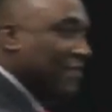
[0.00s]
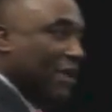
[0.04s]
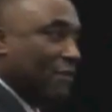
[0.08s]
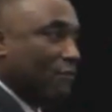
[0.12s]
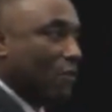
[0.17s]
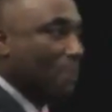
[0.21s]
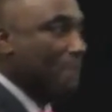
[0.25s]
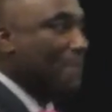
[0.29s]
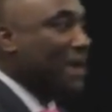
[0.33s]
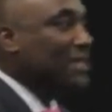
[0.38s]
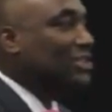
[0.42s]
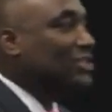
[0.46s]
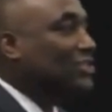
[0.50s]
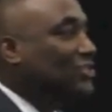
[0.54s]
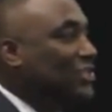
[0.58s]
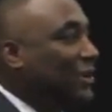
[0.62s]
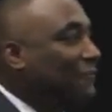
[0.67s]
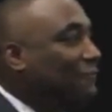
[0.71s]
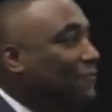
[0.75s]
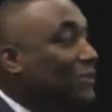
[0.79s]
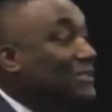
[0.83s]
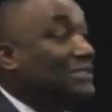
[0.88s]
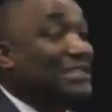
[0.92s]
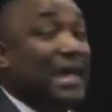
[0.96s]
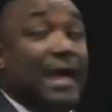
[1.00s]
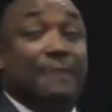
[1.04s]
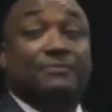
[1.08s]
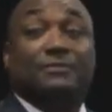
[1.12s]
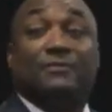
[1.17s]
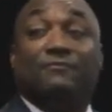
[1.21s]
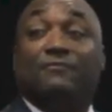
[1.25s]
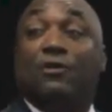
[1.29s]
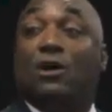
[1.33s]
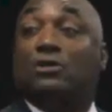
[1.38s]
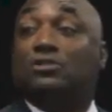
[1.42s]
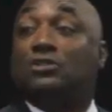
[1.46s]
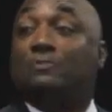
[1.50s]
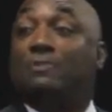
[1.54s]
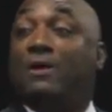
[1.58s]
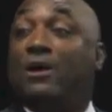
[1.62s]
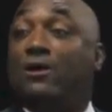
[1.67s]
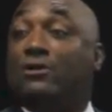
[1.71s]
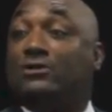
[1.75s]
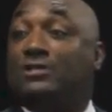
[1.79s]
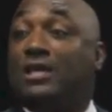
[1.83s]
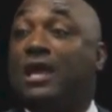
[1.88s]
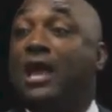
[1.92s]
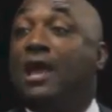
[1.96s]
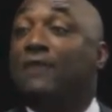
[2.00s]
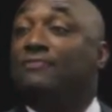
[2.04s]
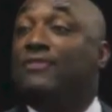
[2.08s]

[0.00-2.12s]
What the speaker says: they were much different types of foster parents.